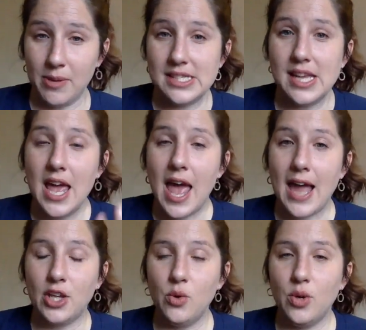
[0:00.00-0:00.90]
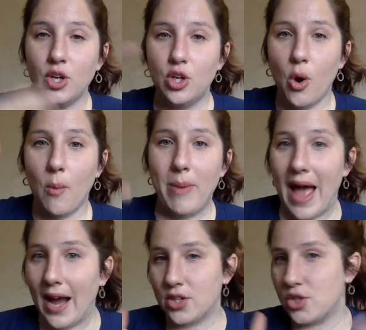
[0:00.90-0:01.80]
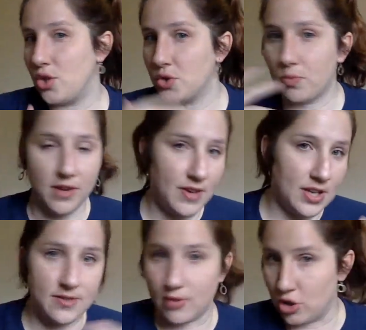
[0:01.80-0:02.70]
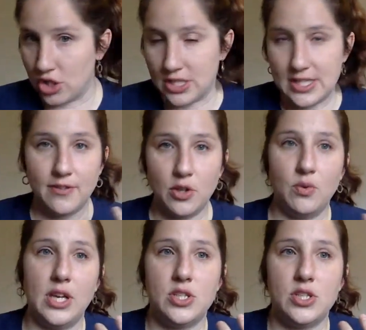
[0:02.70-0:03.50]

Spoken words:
and you can go back to those previous versions if you need to.